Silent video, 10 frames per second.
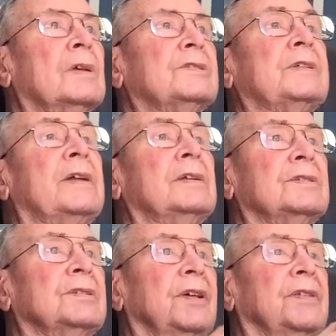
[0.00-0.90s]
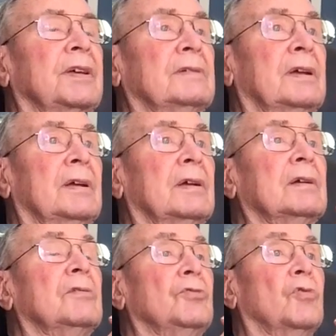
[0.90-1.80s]
send us to the
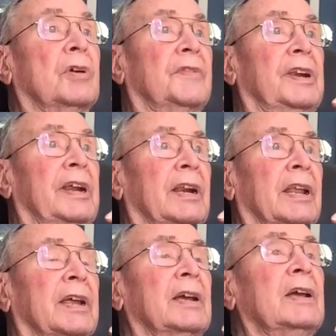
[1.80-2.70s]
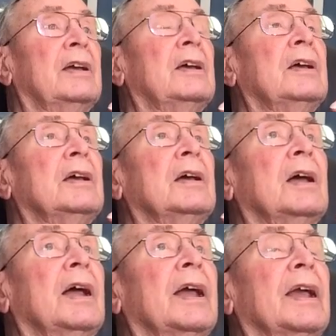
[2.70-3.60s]
northern Italy.
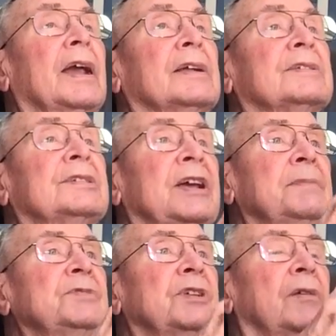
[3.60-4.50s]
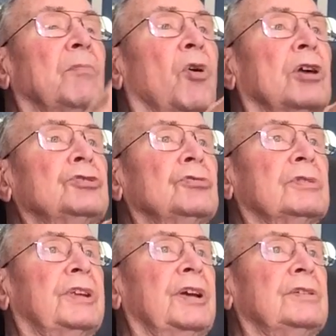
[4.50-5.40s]
It seems that Marshal
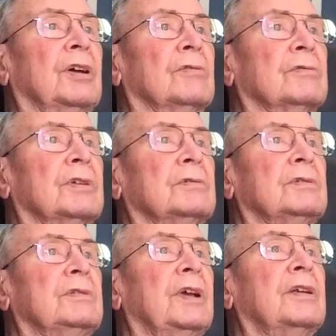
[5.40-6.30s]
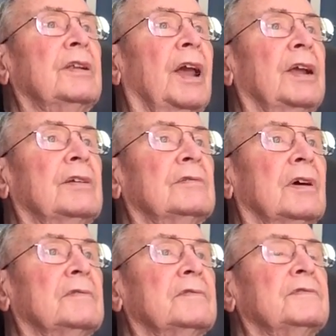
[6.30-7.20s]
Tito, the dictator
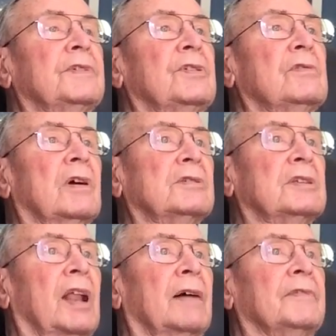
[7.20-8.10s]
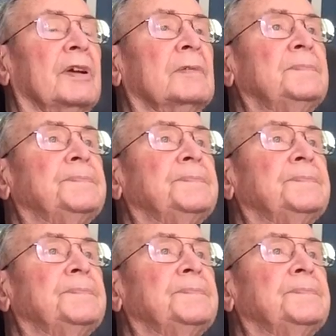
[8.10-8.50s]
of Yugoslavia,